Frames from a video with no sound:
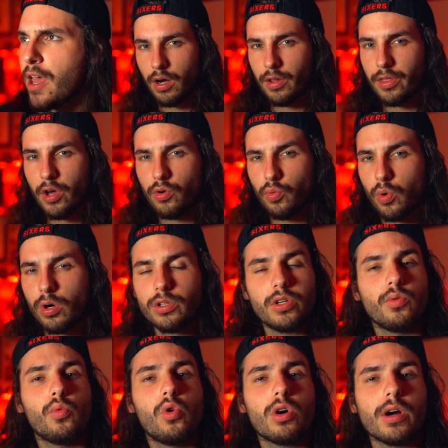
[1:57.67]
although World
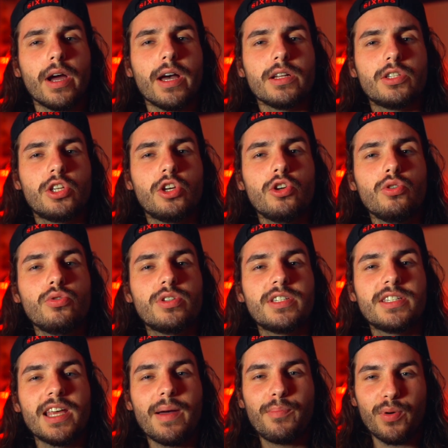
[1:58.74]
at War had two
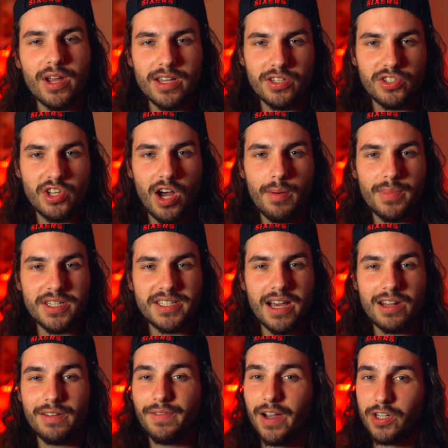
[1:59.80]
separate zombie
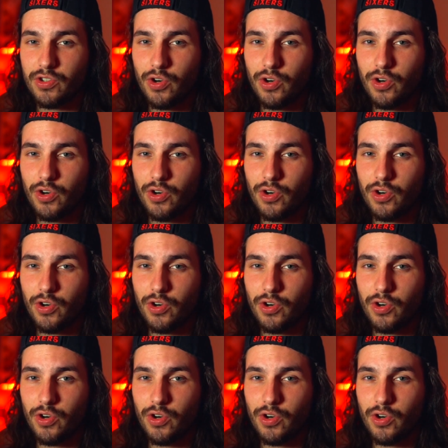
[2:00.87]
sound effect